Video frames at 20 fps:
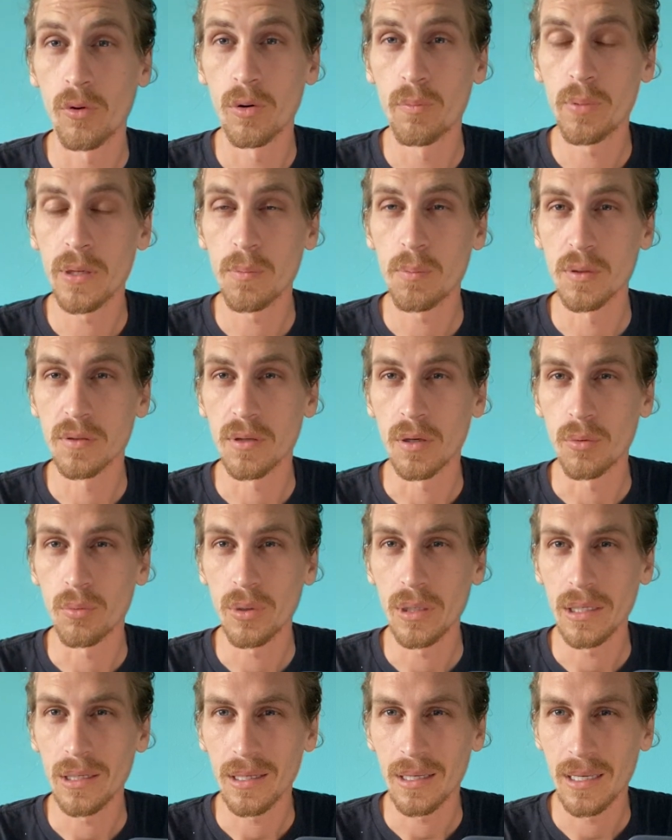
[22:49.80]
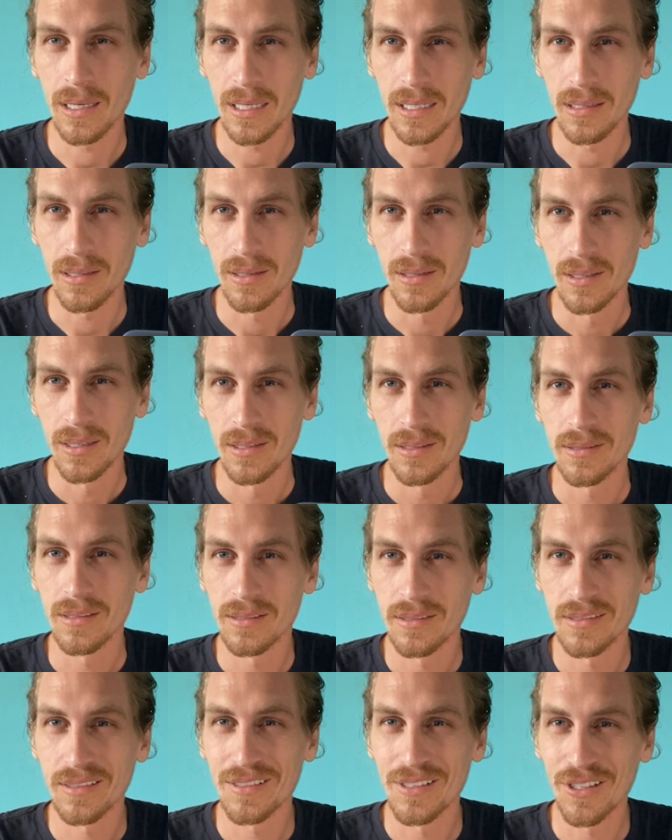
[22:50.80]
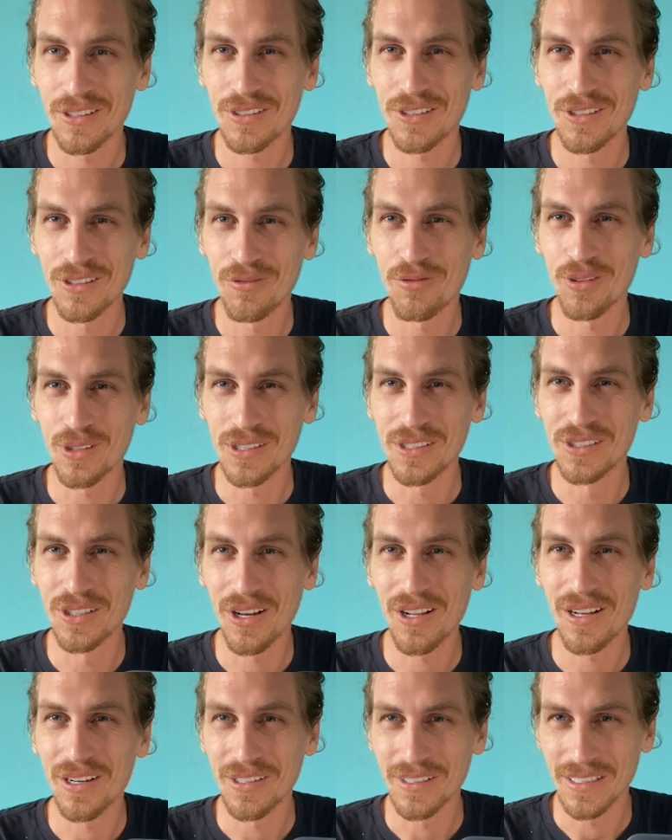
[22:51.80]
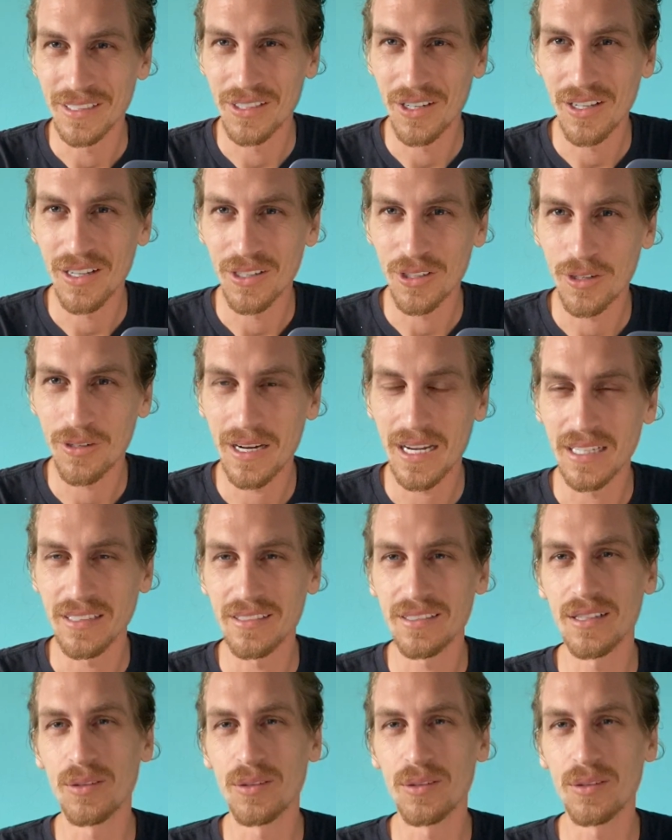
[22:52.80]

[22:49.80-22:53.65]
people start realizing, hey, this is not good for the dollar crash.